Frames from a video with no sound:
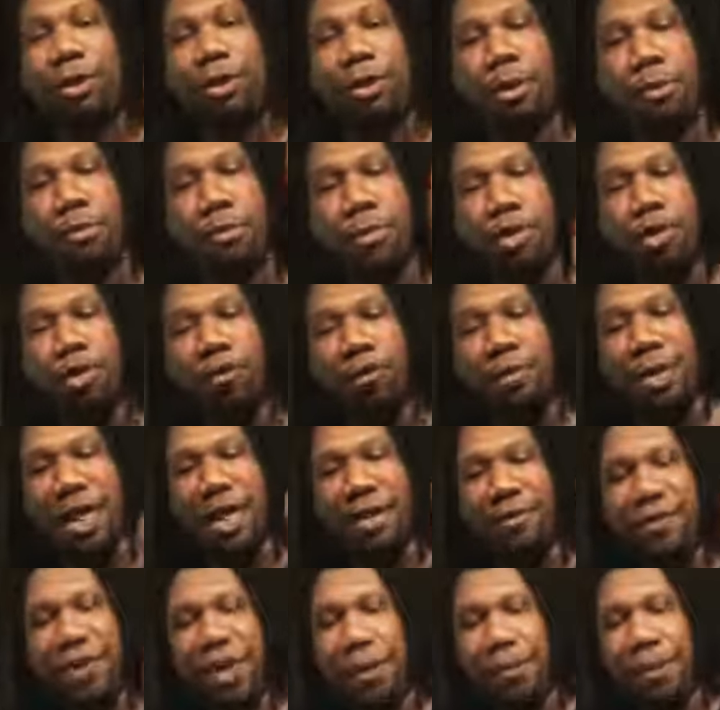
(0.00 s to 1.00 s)
The
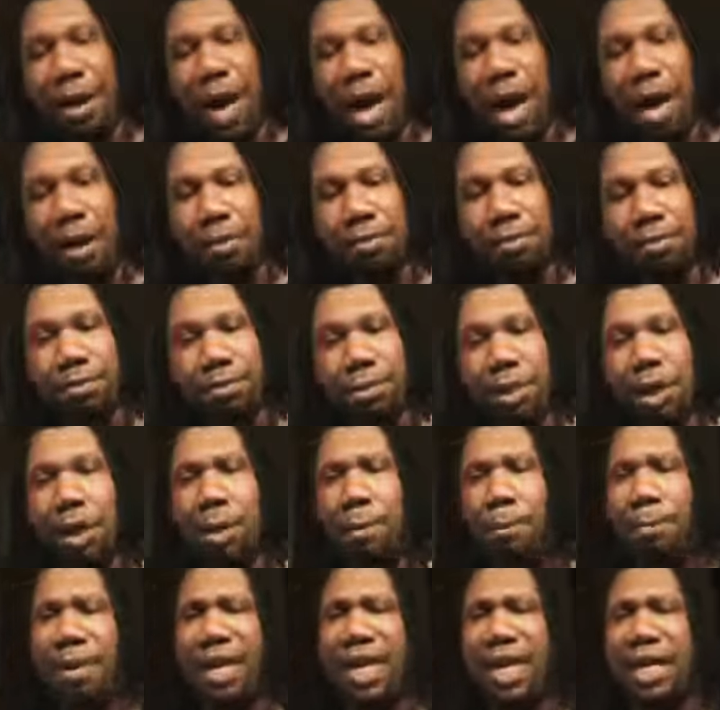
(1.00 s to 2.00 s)
movement of hip hop,
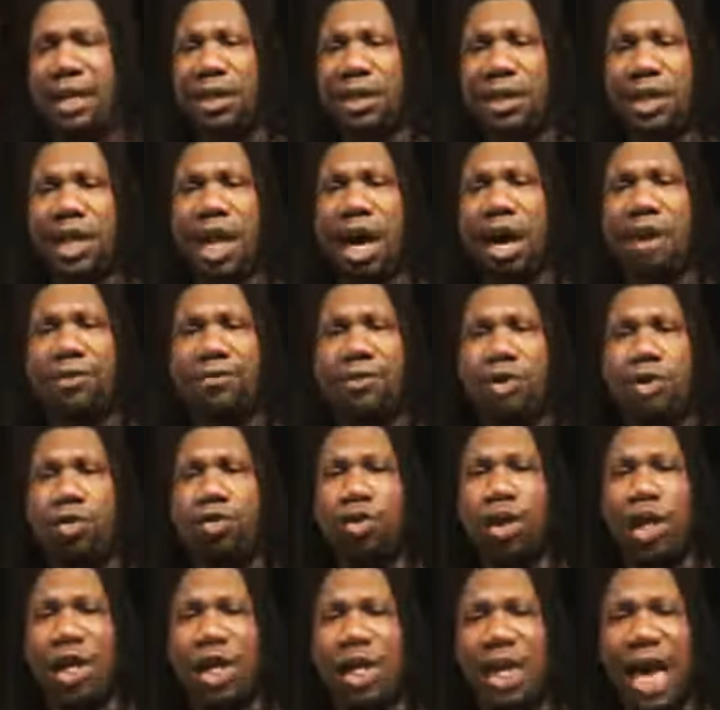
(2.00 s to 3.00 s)
peace, love,
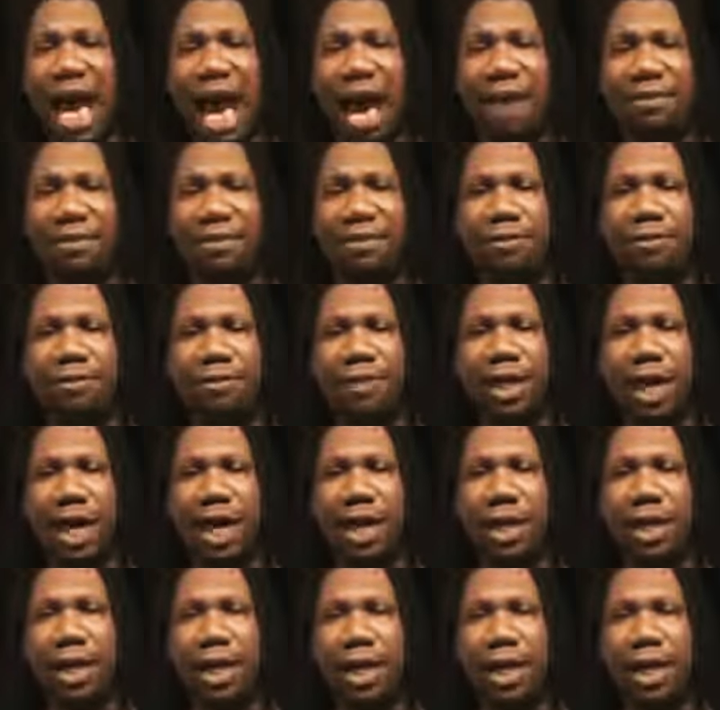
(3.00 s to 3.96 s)
unity, having fun.